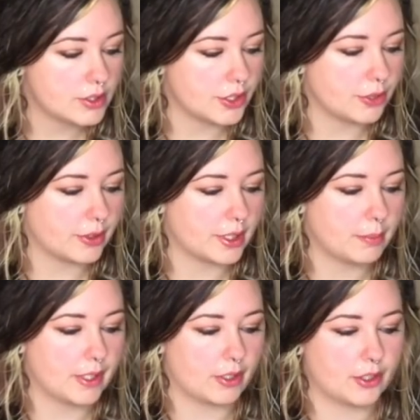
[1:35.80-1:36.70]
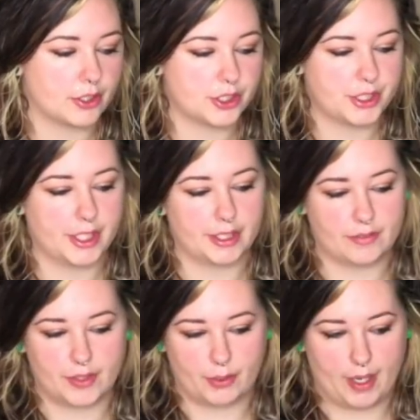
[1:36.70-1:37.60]
So you get a better understanding
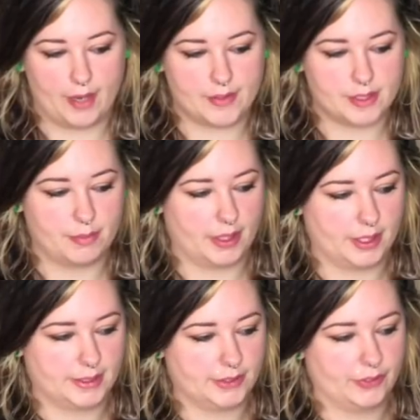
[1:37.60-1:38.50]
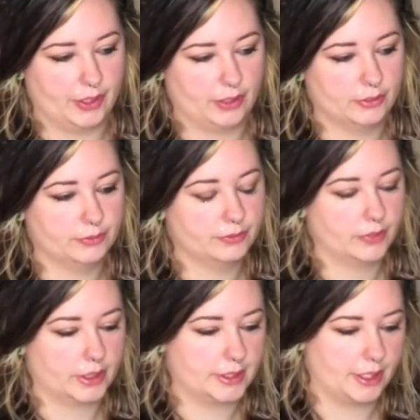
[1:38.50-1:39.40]
of the graphs, magnetosphere,
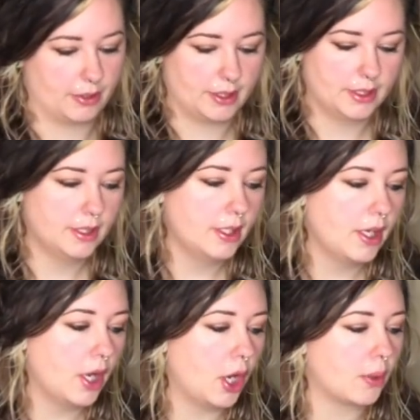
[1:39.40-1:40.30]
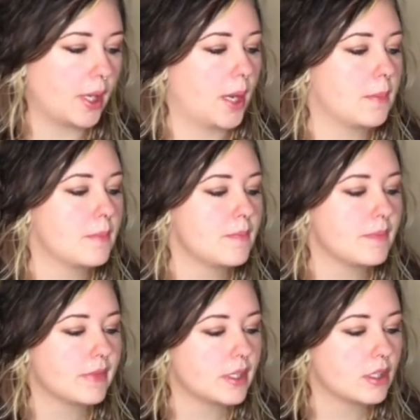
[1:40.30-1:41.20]
etc. Okay.
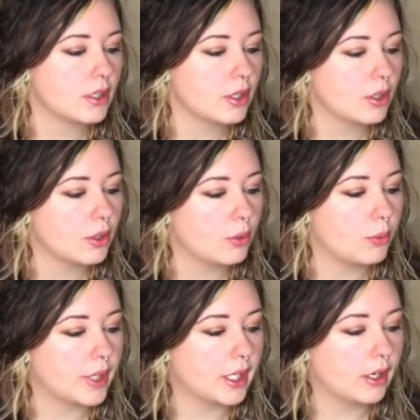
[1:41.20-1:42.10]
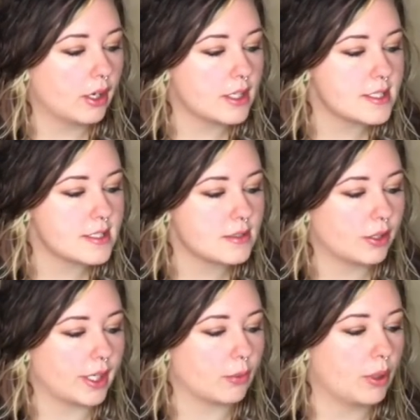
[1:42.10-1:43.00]
We are,
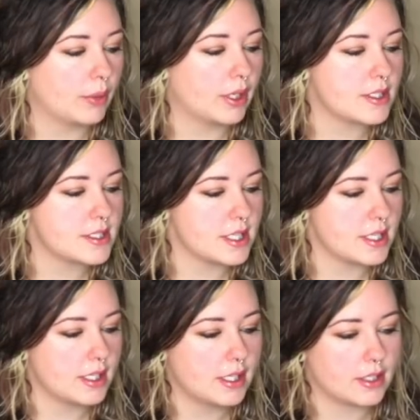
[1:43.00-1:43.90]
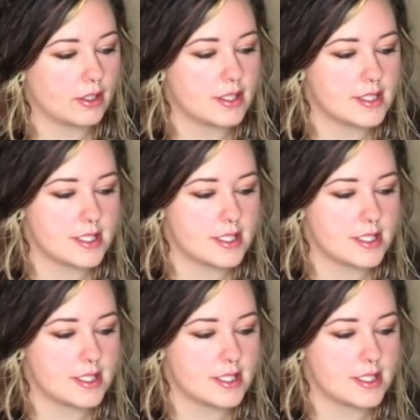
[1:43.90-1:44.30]
okay, what we are seeing here is